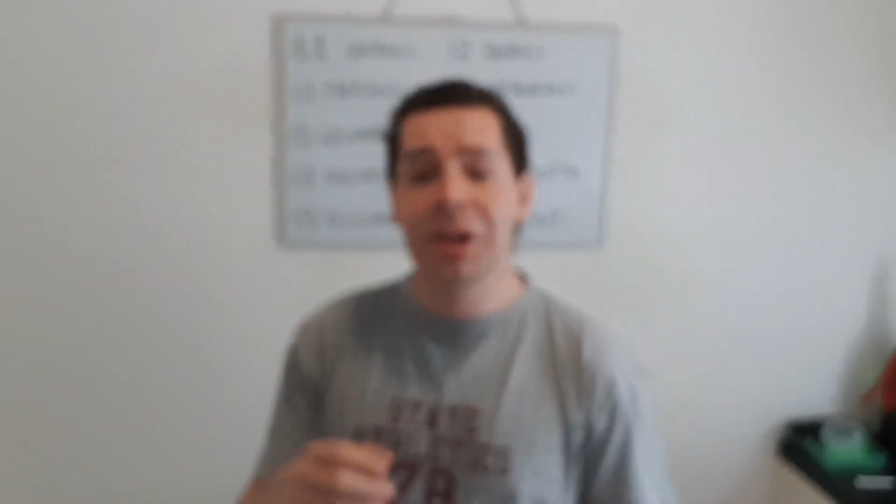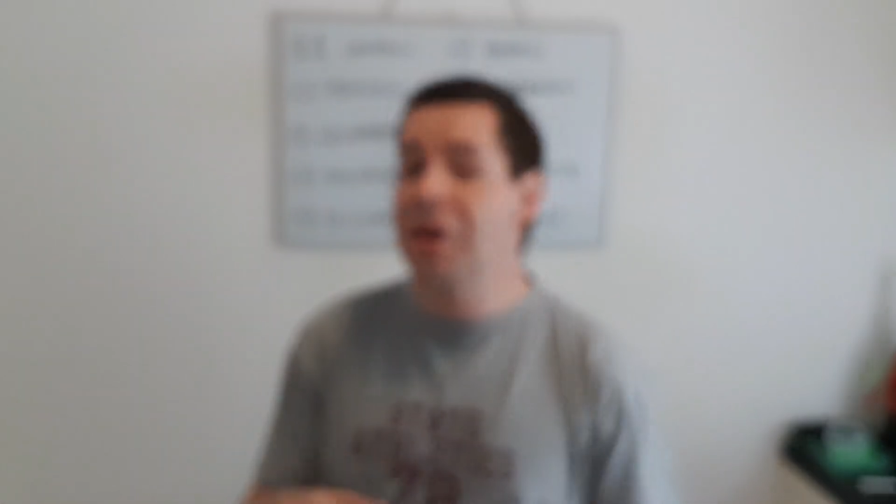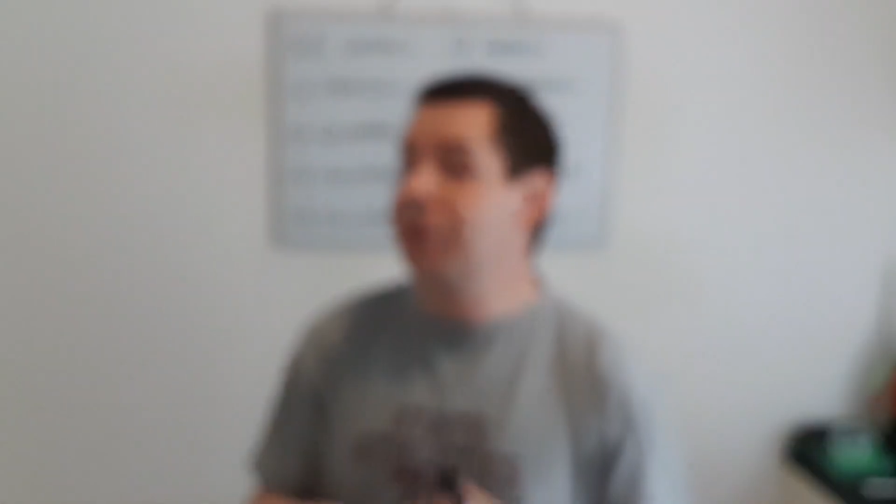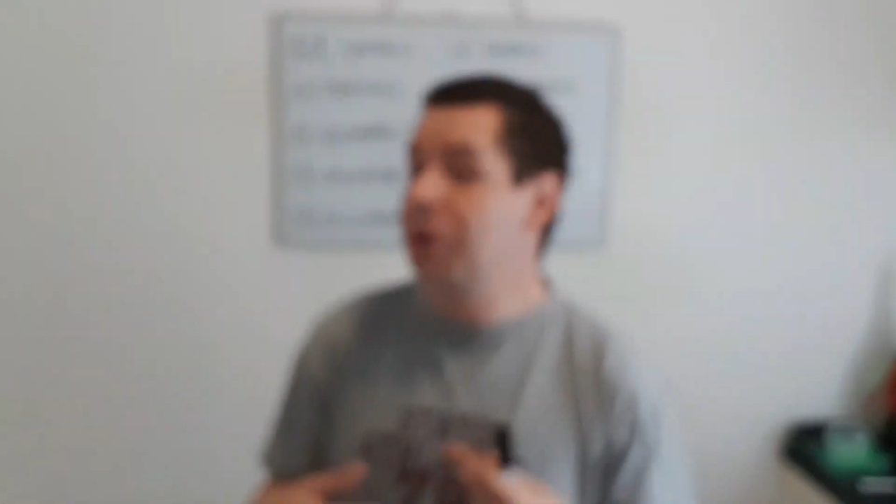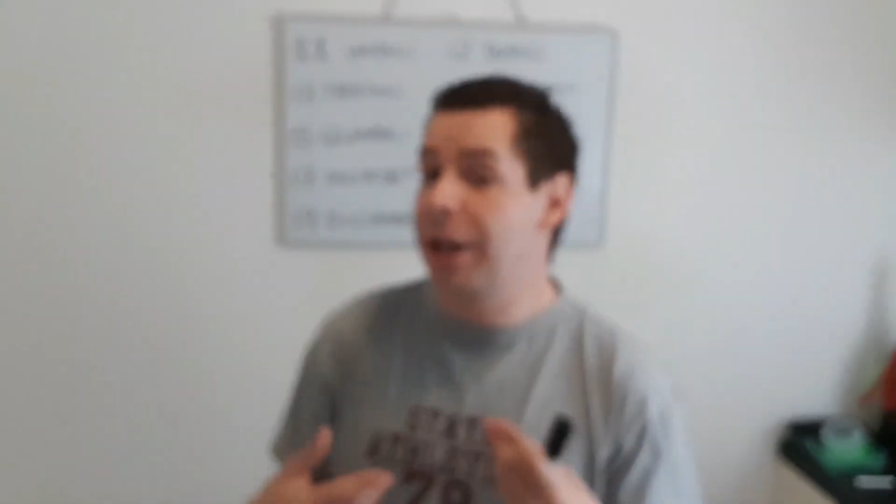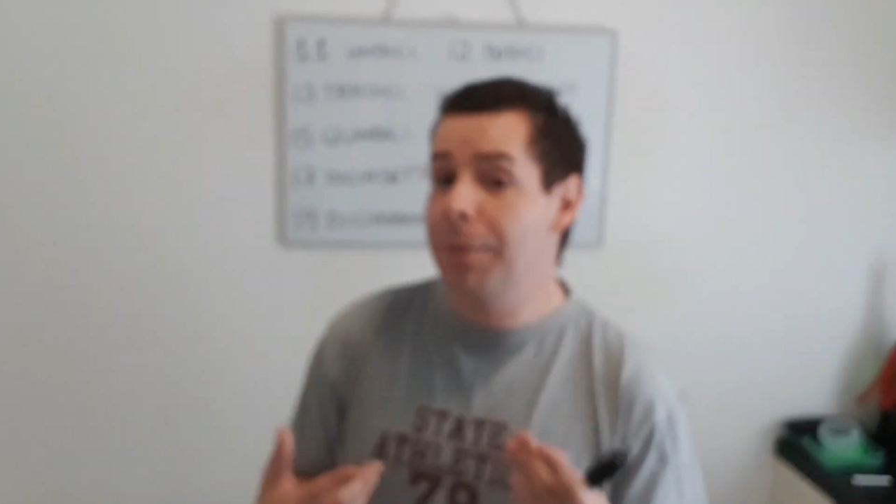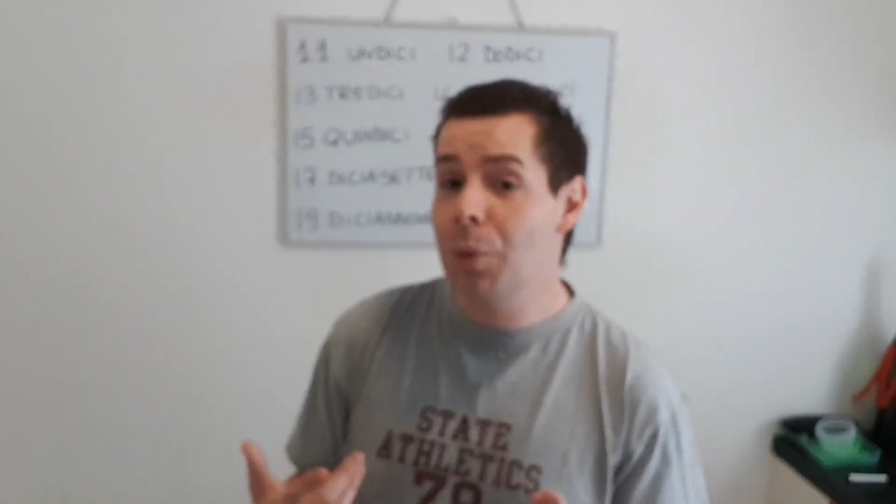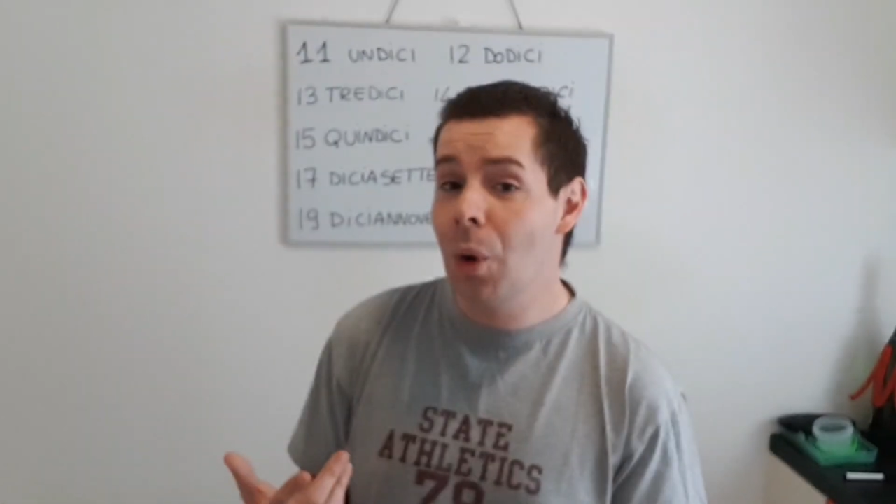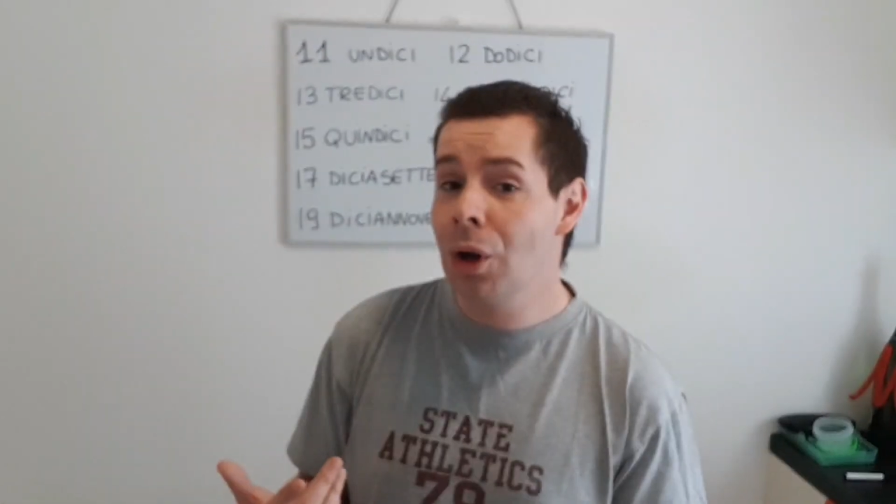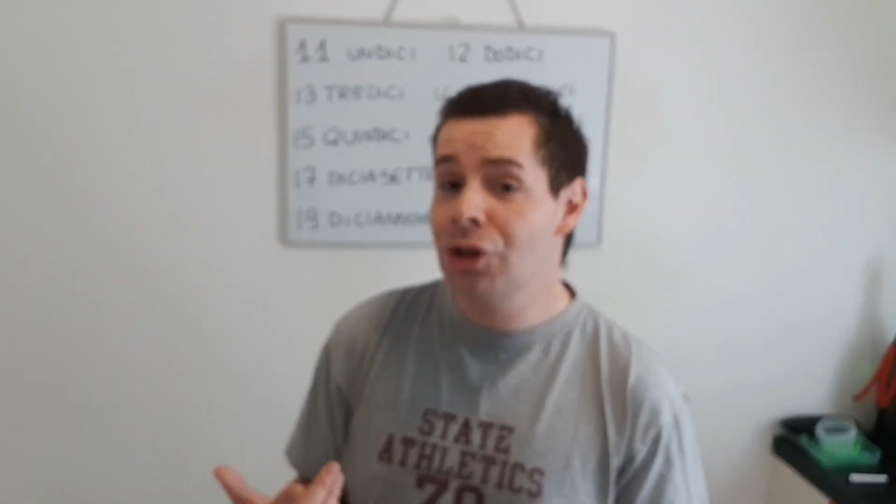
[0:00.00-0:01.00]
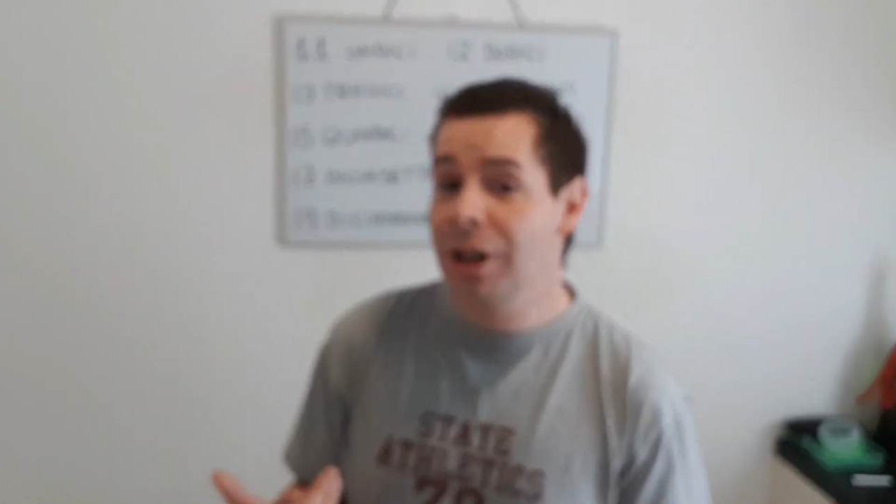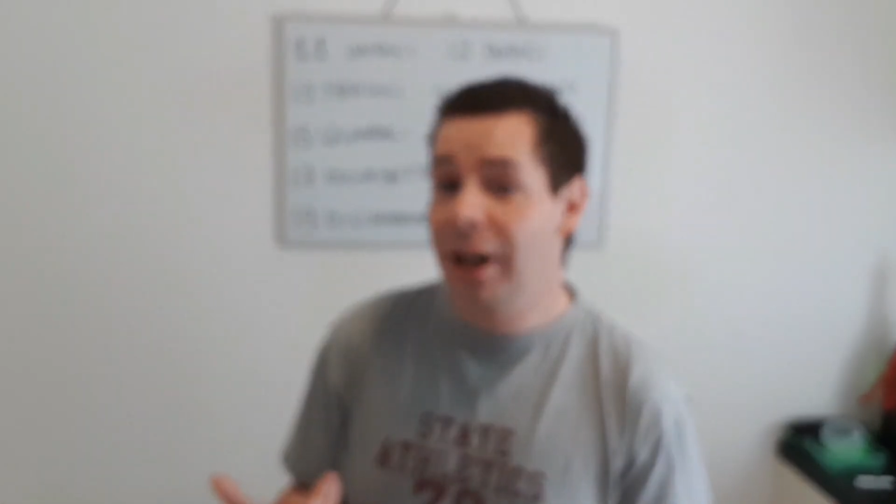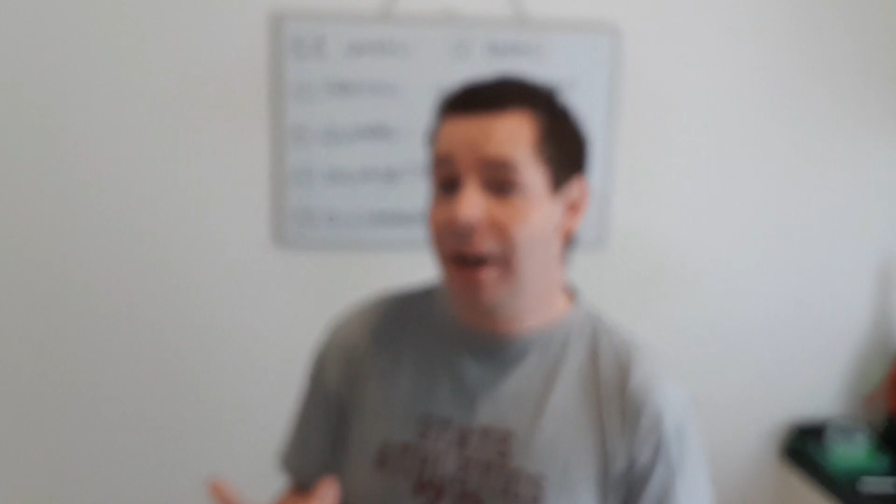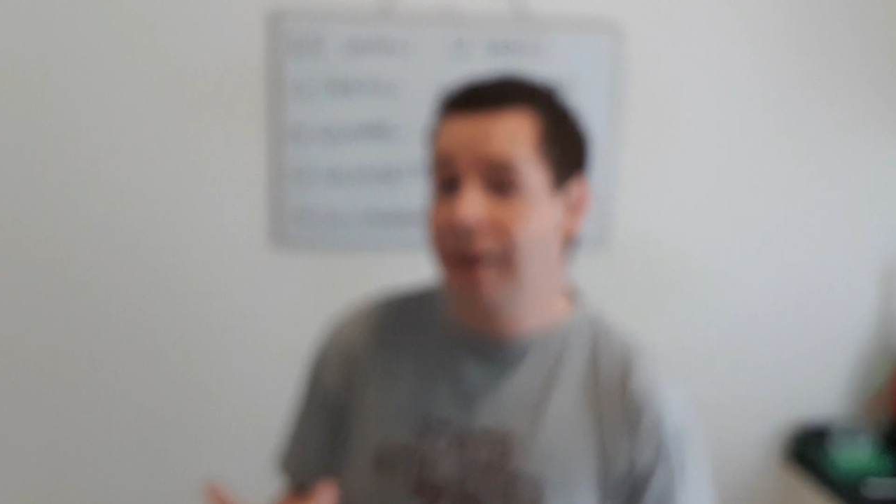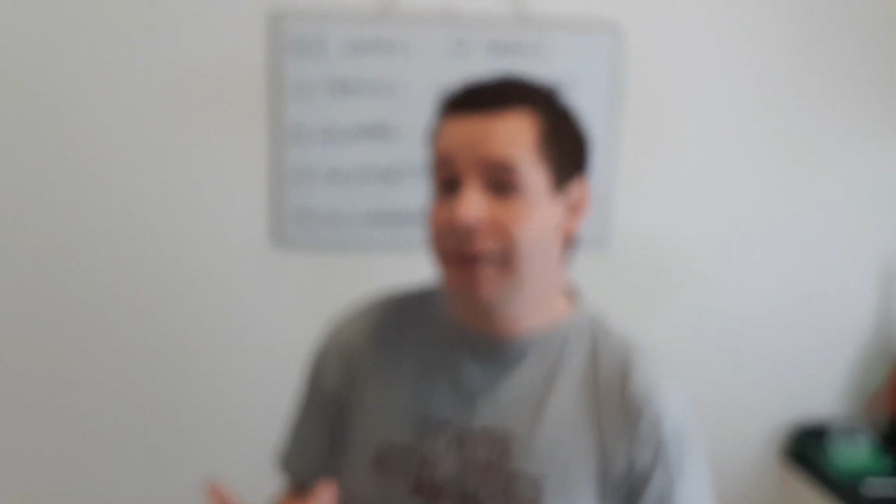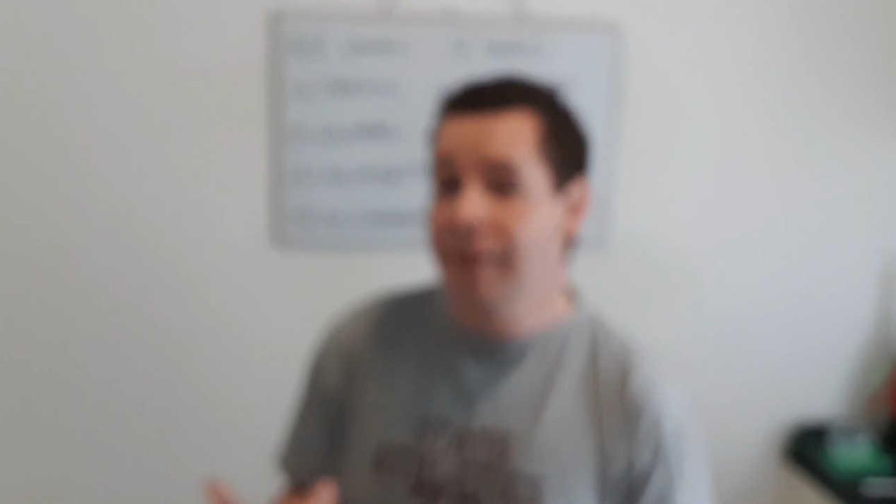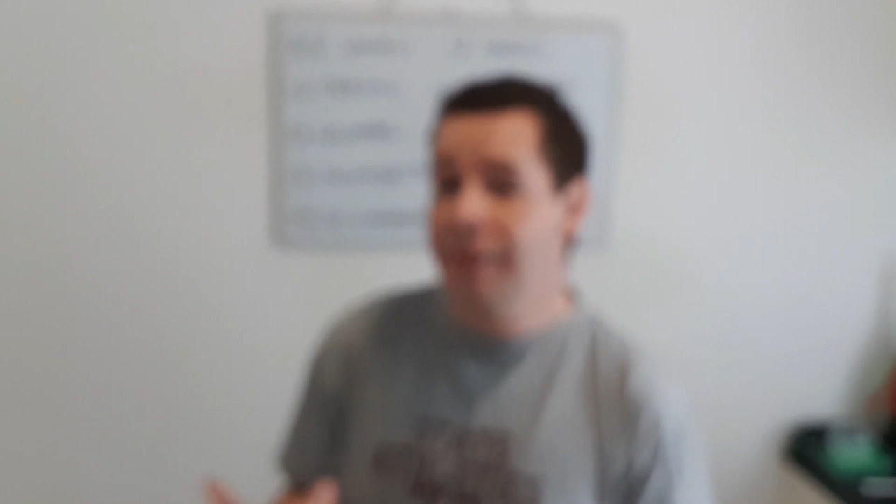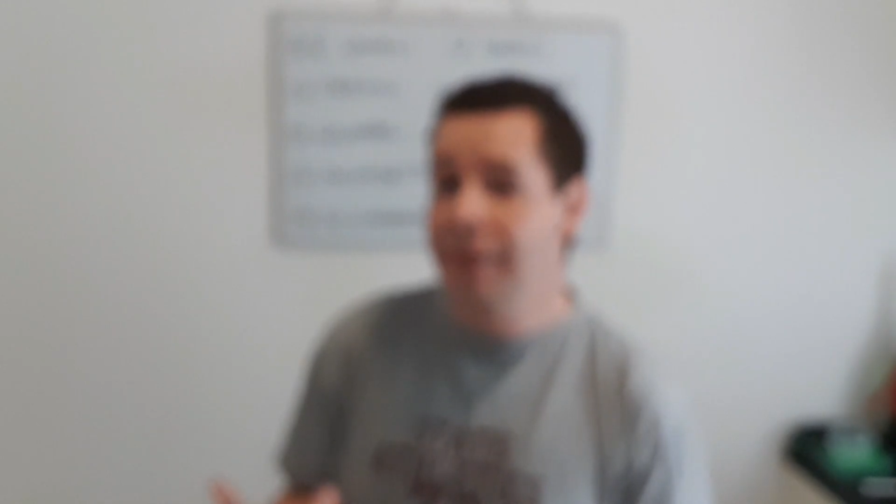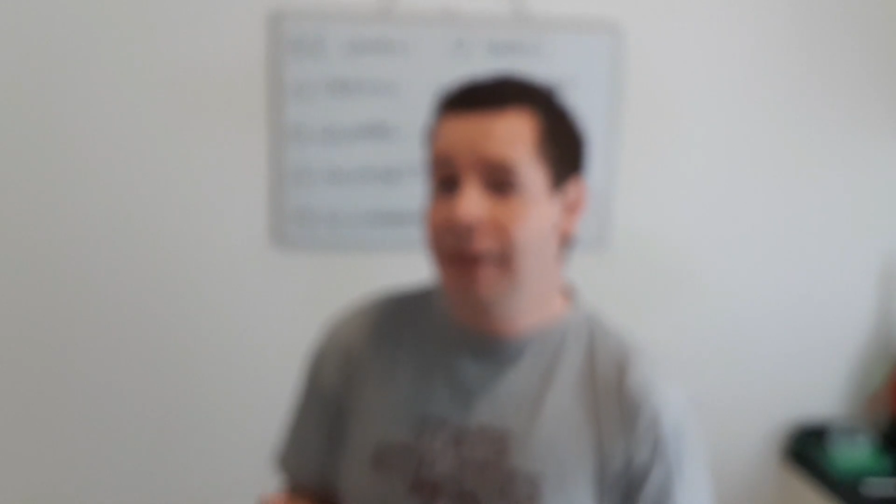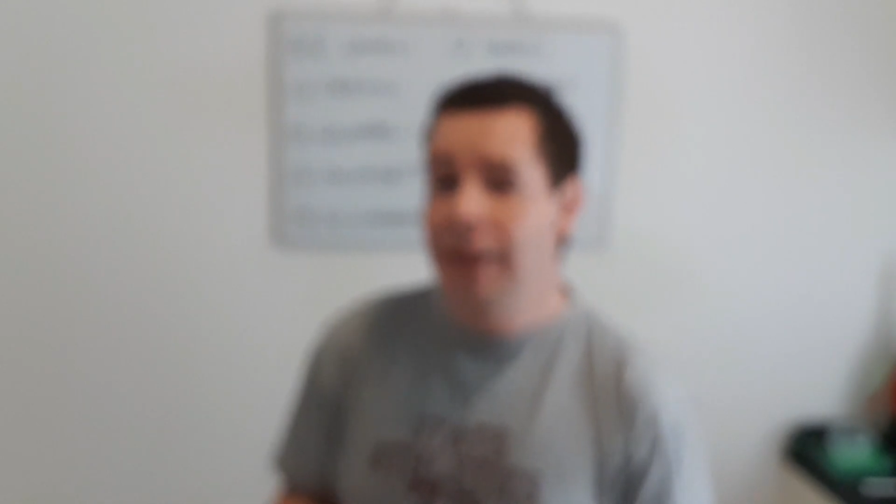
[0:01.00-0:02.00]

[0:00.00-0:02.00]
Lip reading: you have to keep watching, guys.